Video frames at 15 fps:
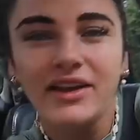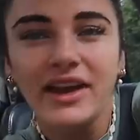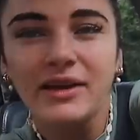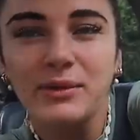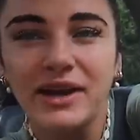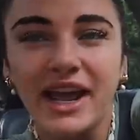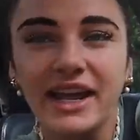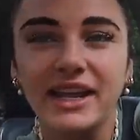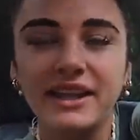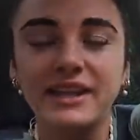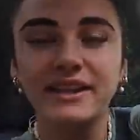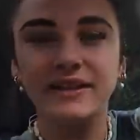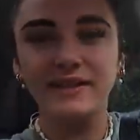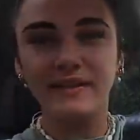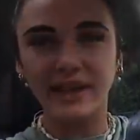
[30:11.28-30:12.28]
Okay, when I
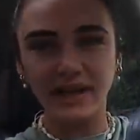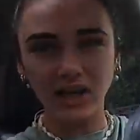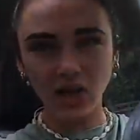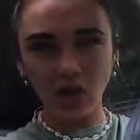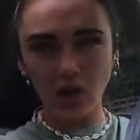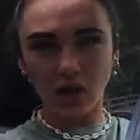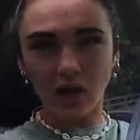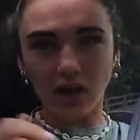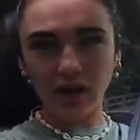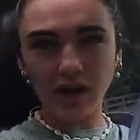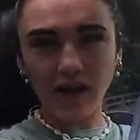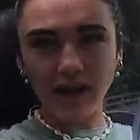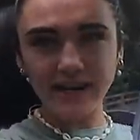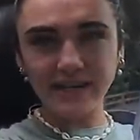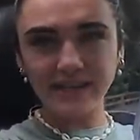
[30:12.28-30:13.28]
get a
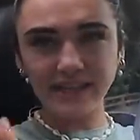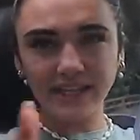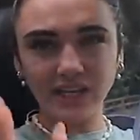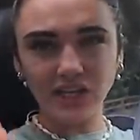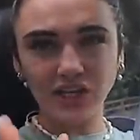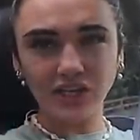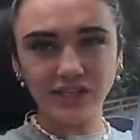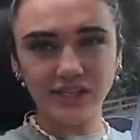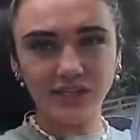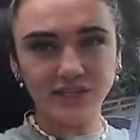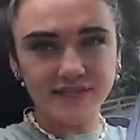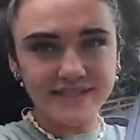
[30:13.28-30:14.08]
car, I need like a good little